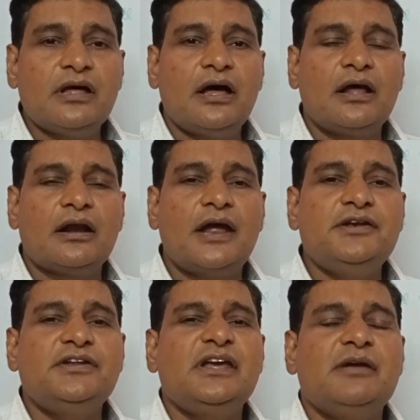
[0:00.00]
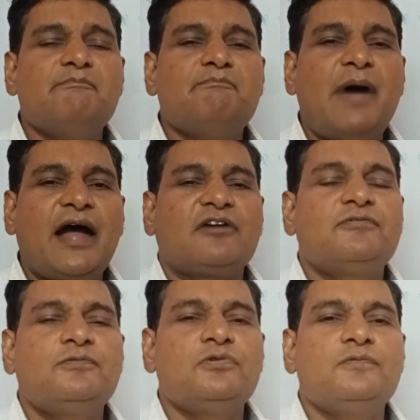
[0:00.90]
the writing
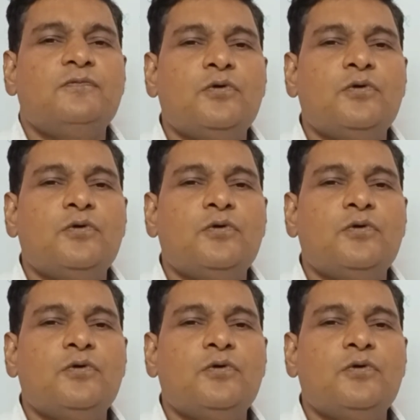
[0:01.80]
impactful,